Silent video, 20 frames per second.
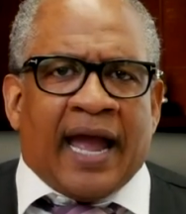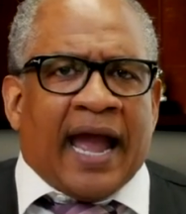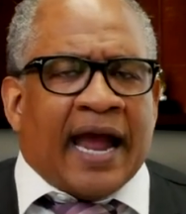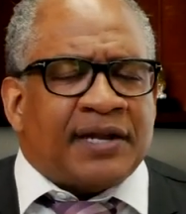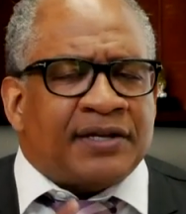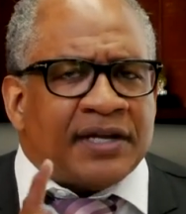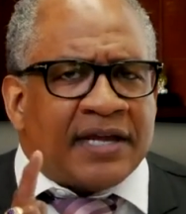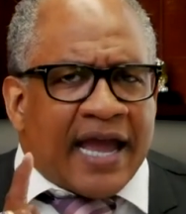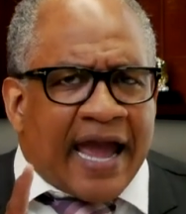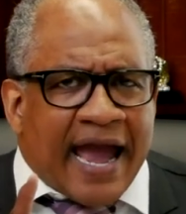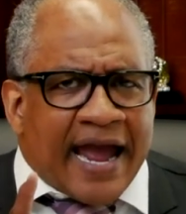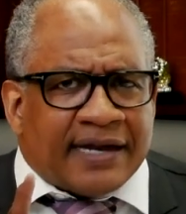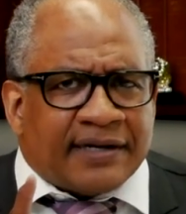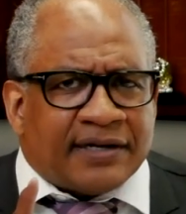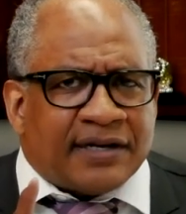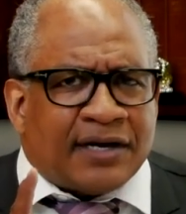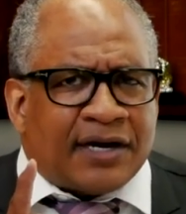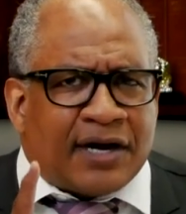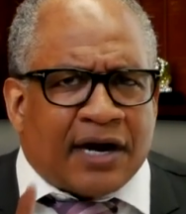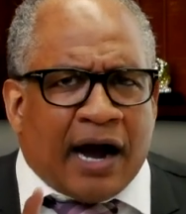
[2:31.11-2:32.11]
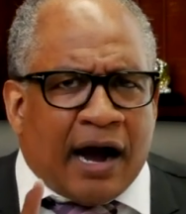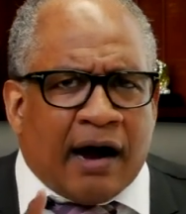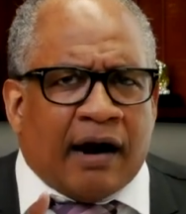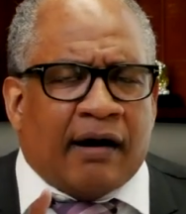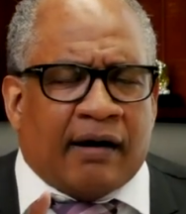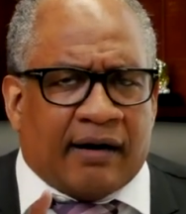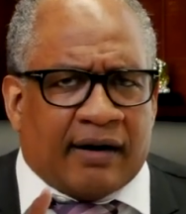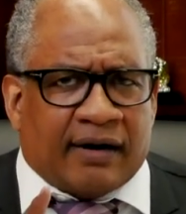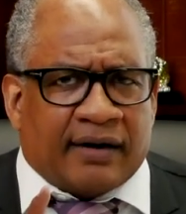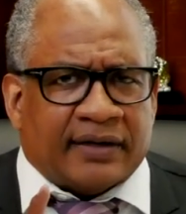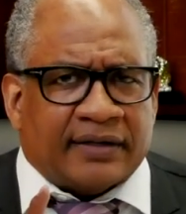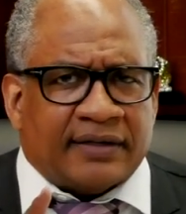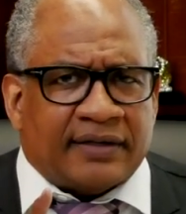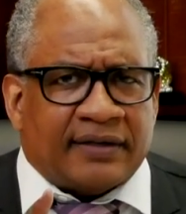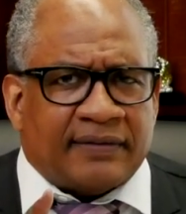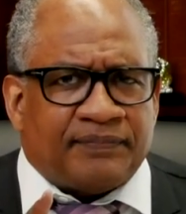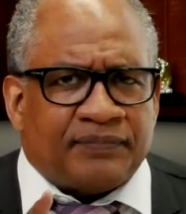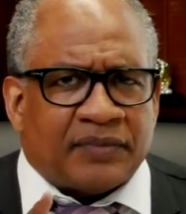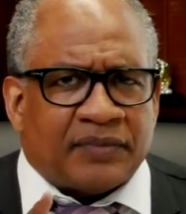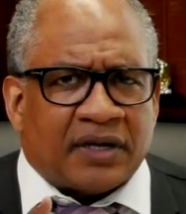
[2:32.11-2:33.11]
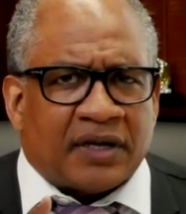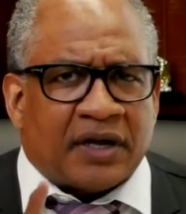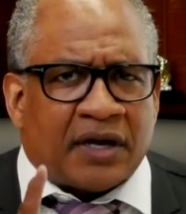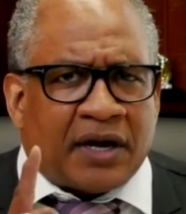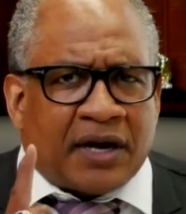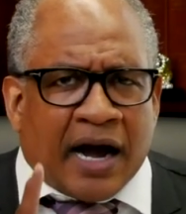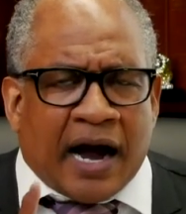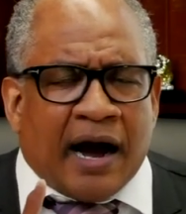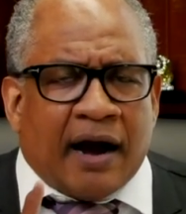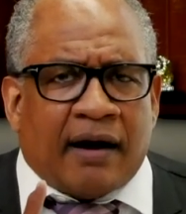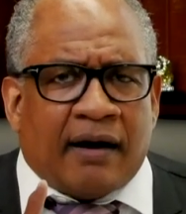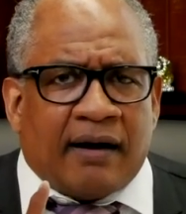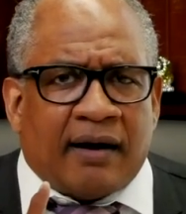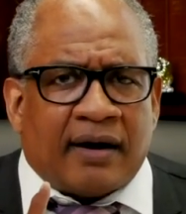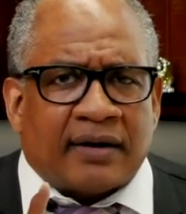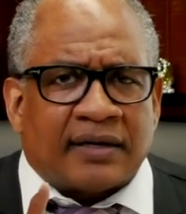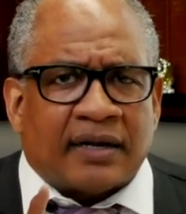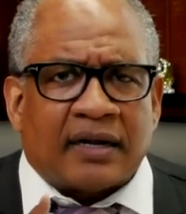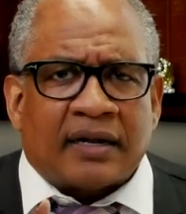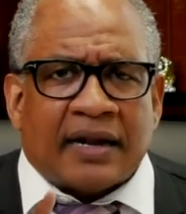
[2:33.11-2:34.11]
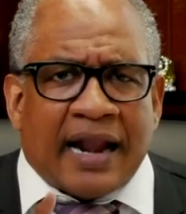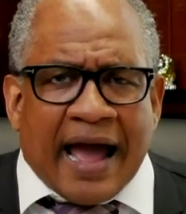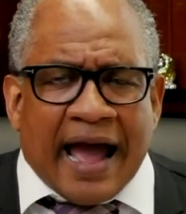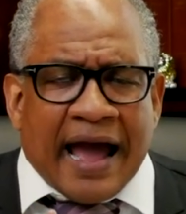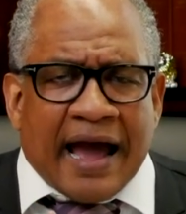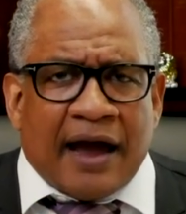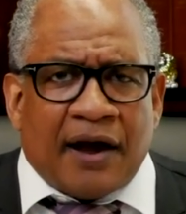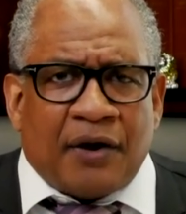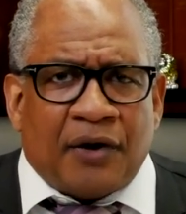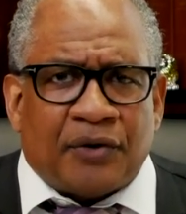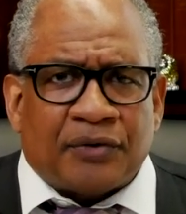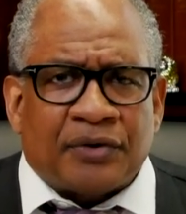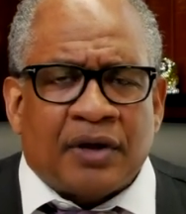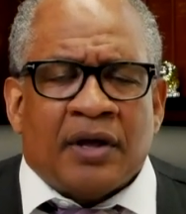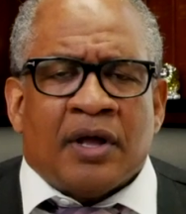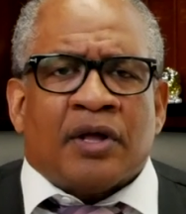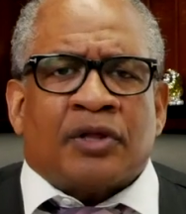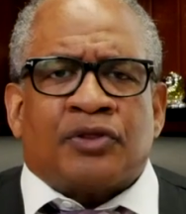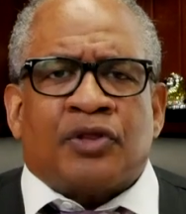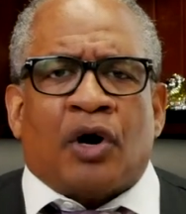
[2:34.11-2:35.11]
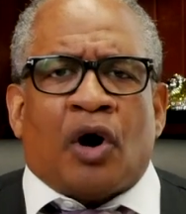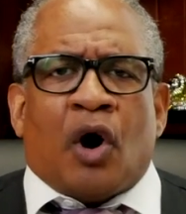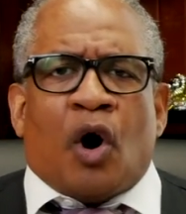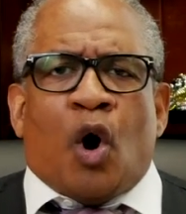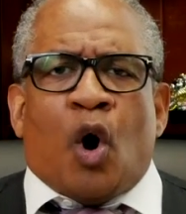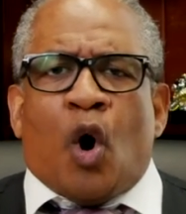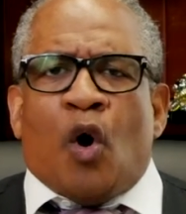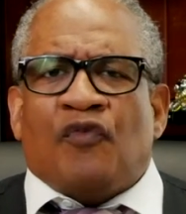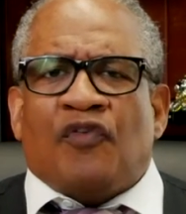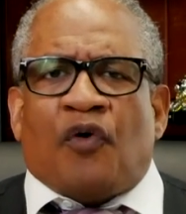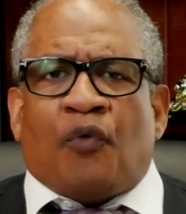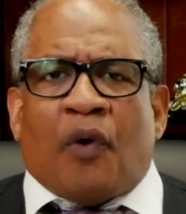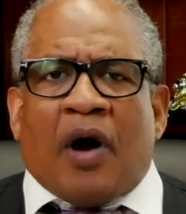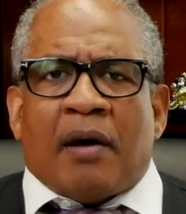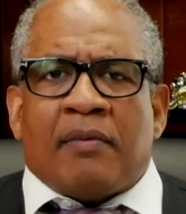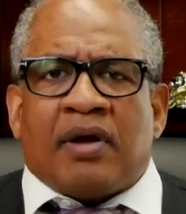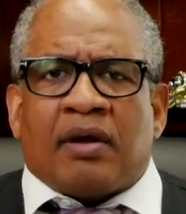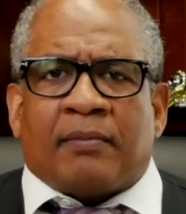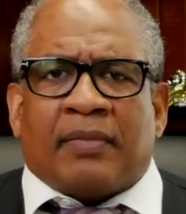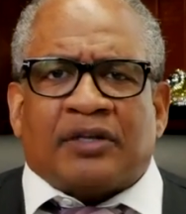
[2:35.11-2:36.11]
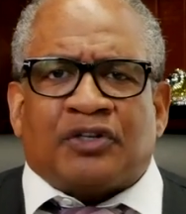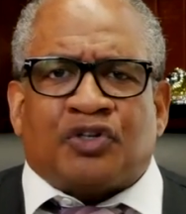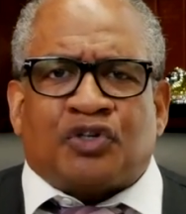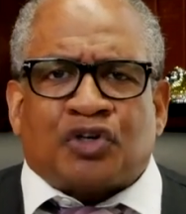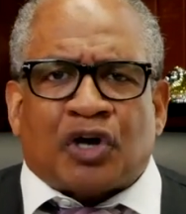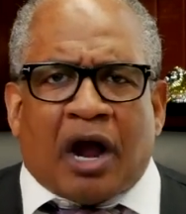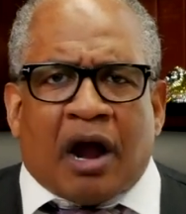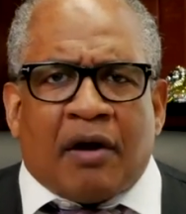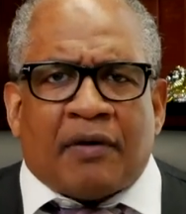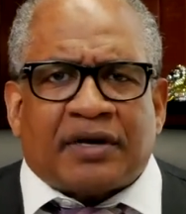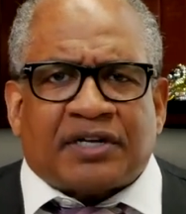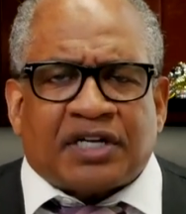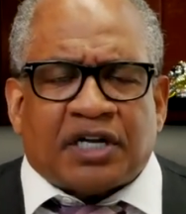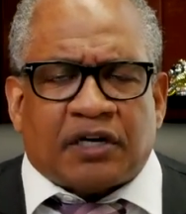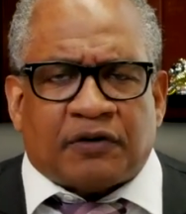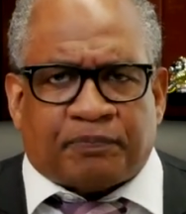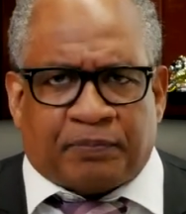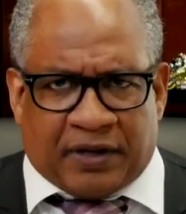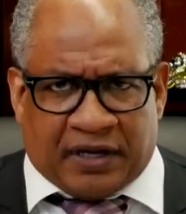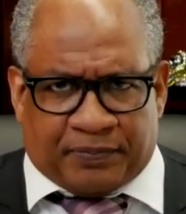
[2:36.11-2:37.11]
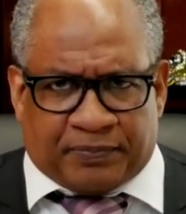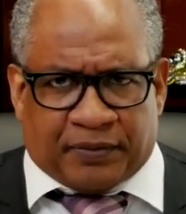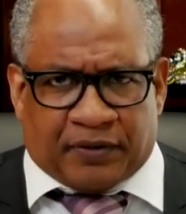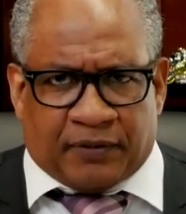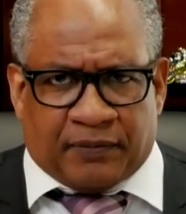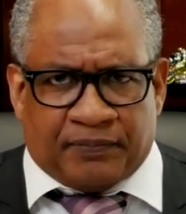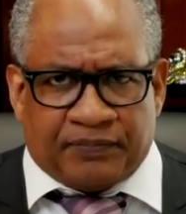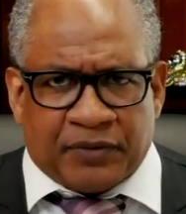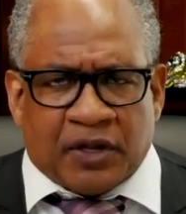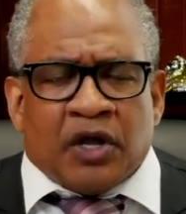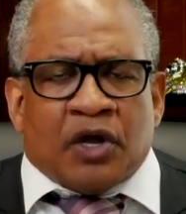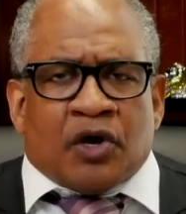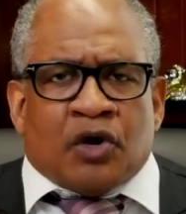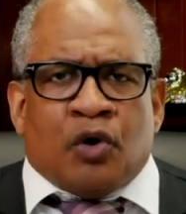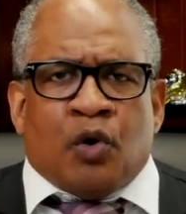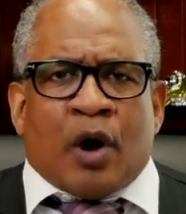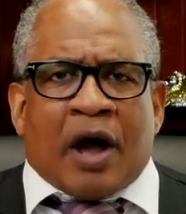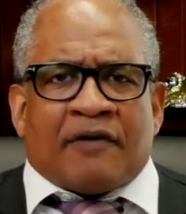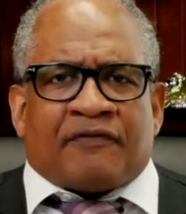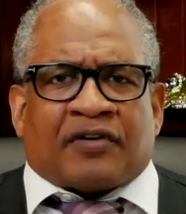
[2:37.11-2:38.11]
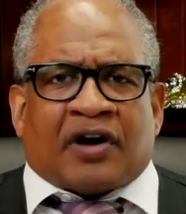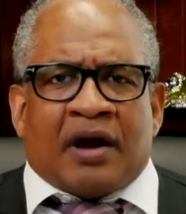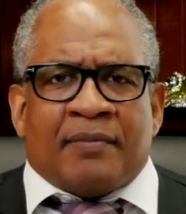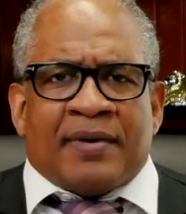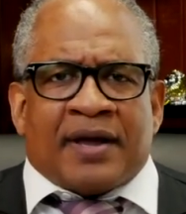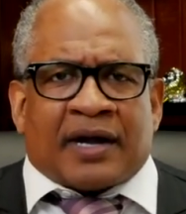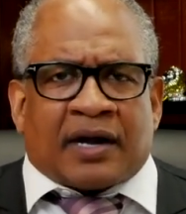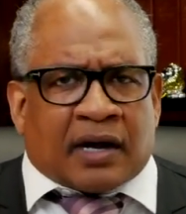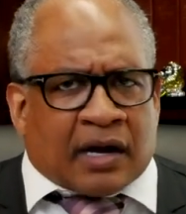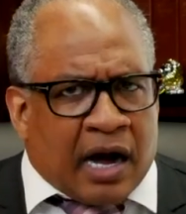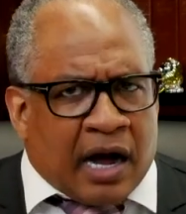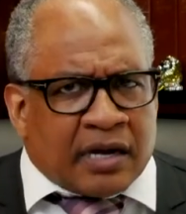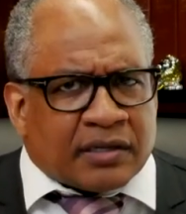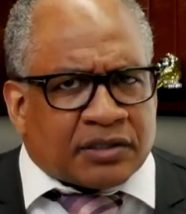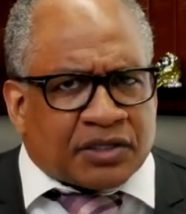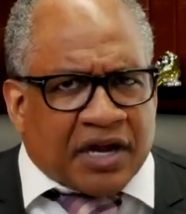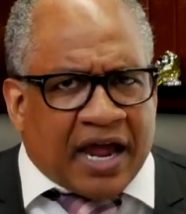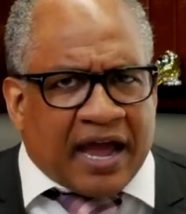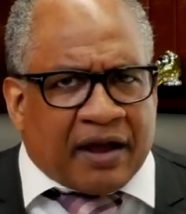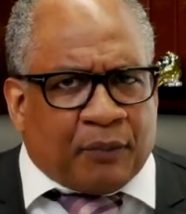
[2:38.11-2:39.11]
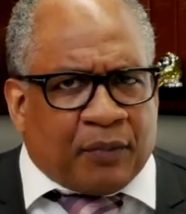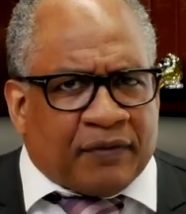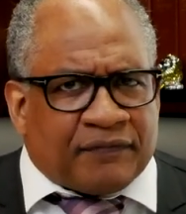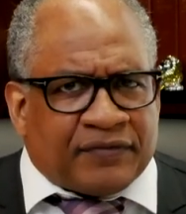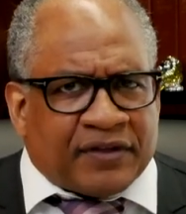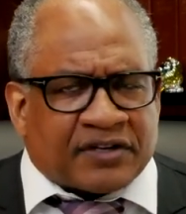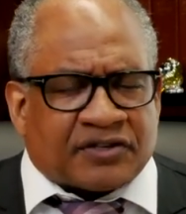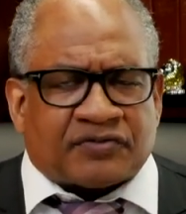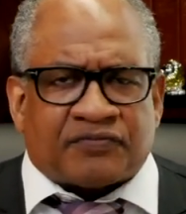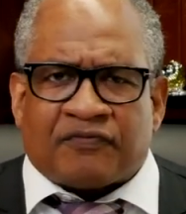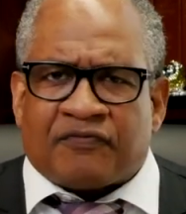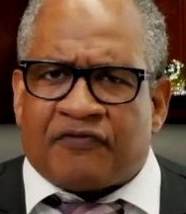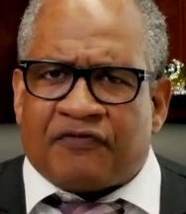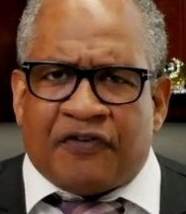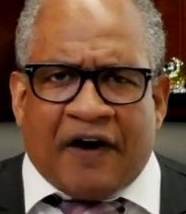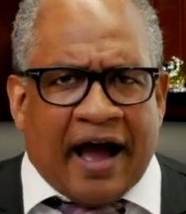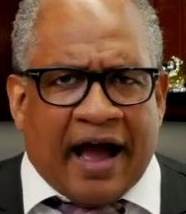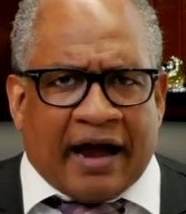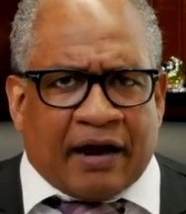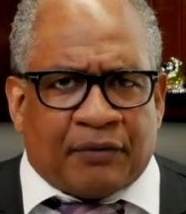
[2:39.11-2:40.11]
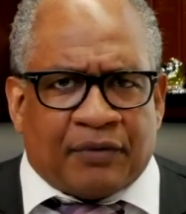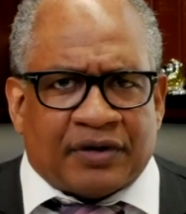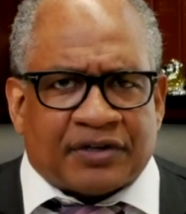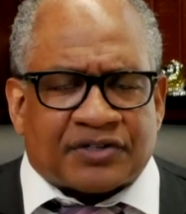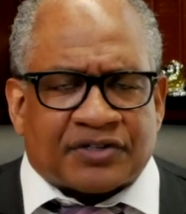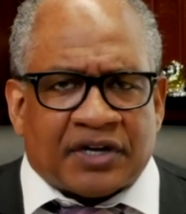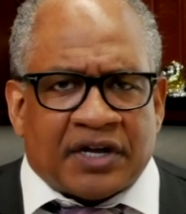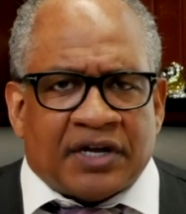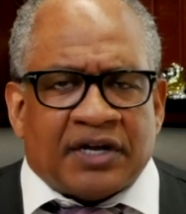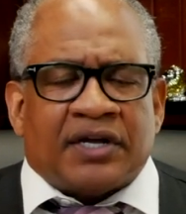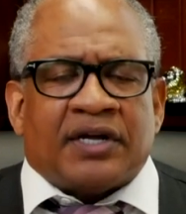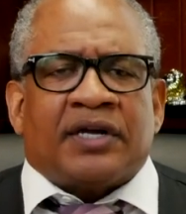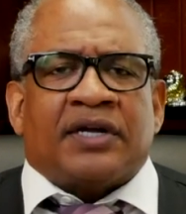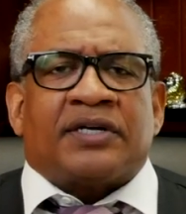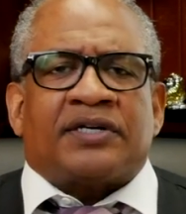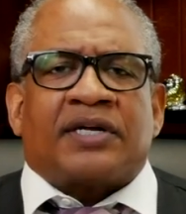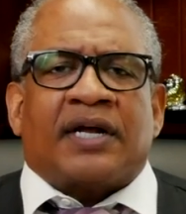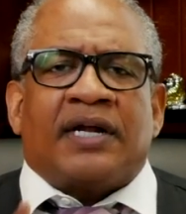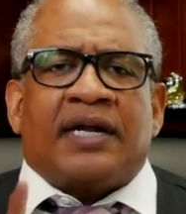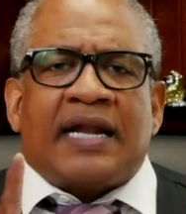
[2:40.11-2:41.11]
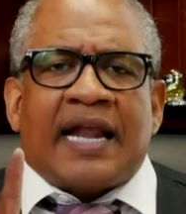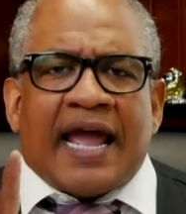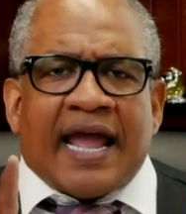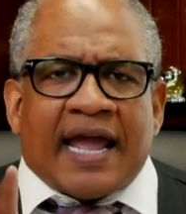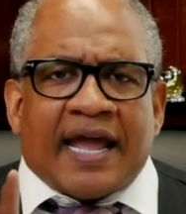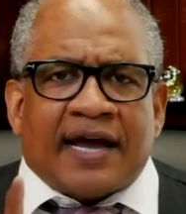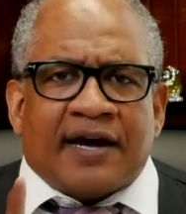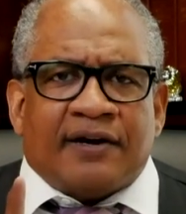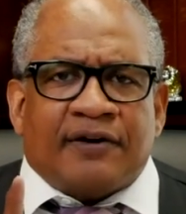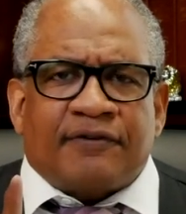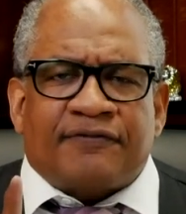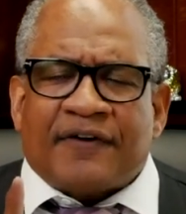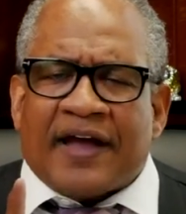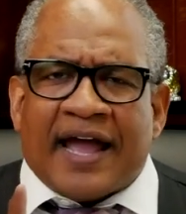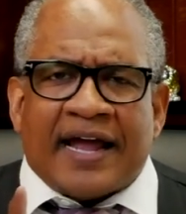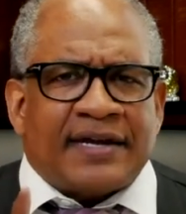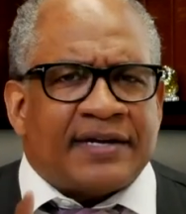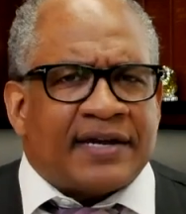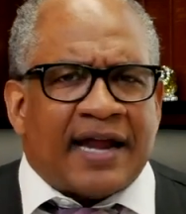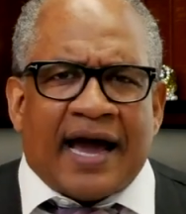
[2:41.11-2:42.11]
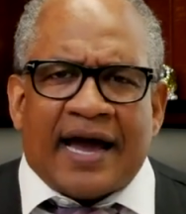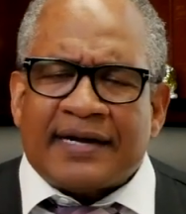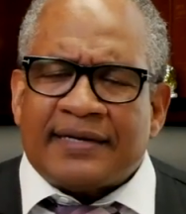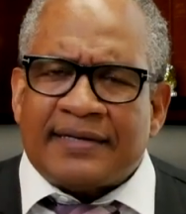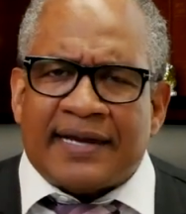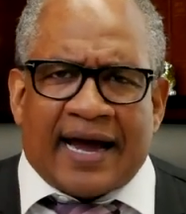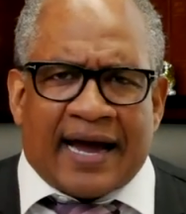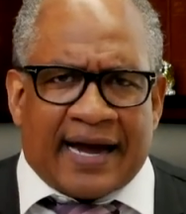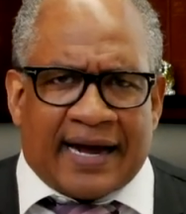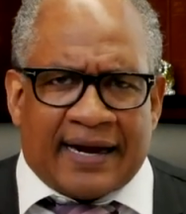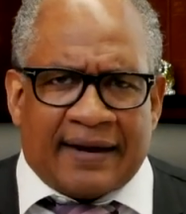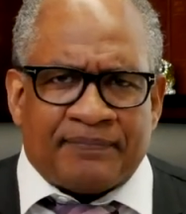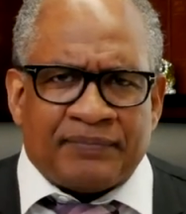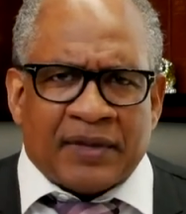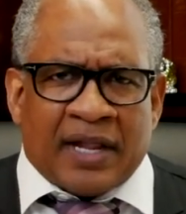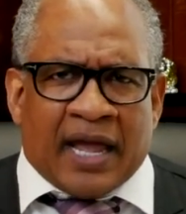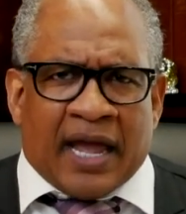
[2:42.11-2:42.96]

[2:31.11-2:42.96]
And yet God allowed the overwhelming majority of people who have come in contact with this virus to live and not die.